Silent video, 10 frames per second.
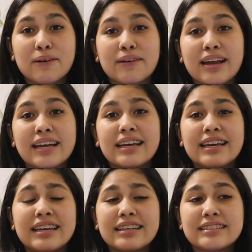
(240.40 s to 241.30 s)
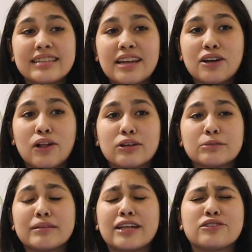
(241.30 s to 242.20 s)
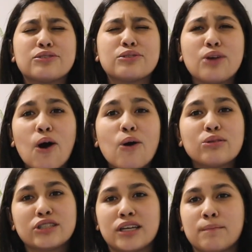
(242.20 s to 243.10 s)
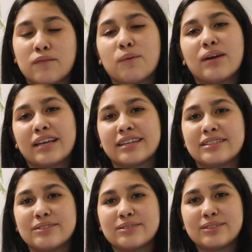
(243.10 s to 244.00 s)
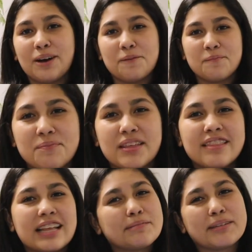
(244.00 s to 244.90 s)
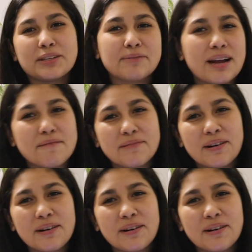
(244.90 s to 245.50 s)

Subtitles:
Procreate. It's $10, but that's so cheap for what it can do. So that's my little rant on